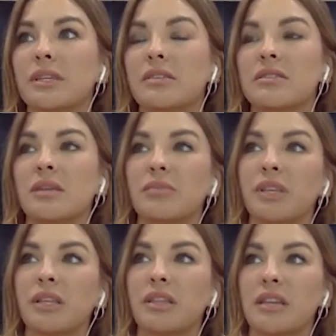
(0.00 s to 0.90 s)

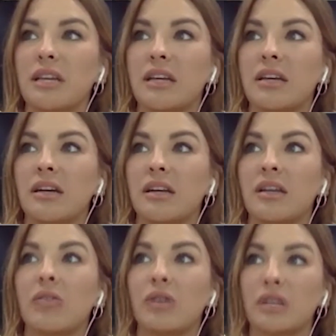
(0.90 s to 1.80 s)
something that they, an
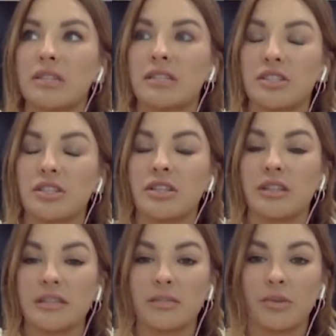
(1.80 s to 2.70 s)
organization that
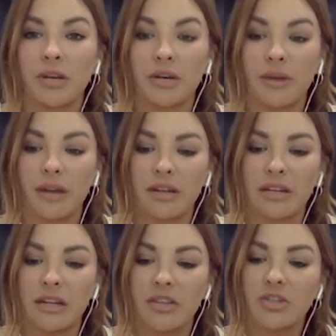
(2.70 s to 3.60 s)
they support year round.
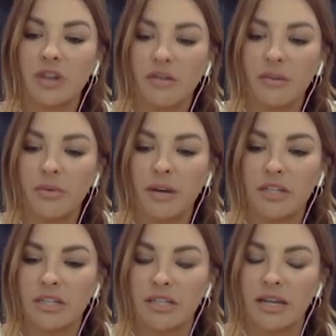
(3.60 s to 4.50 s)
And the Trevor
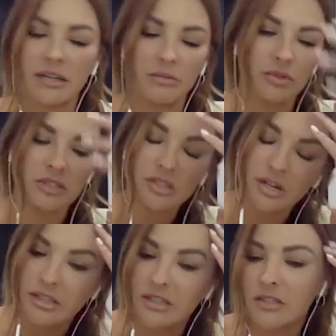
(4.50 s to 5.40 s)
Project, I was
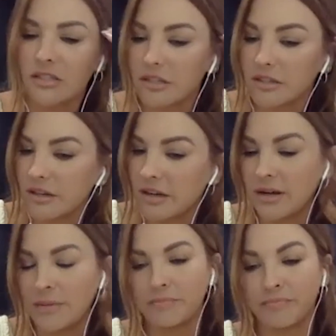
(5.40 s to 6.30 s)
talking to
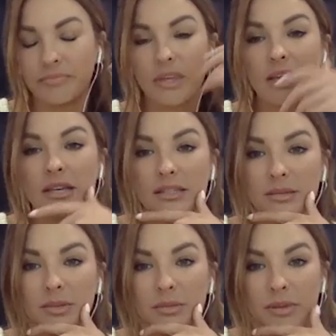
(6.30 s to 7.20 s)
um,
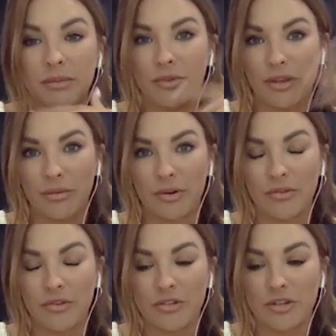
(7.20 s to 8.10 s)
some of the people that work
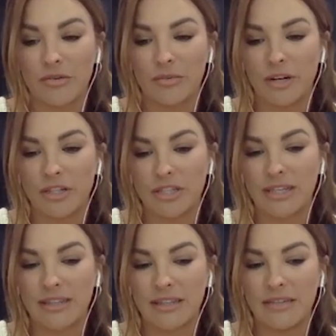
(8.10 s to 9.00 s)
for the Trevor Project
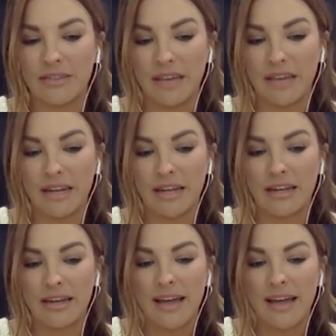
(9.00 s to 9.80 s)
at the event, and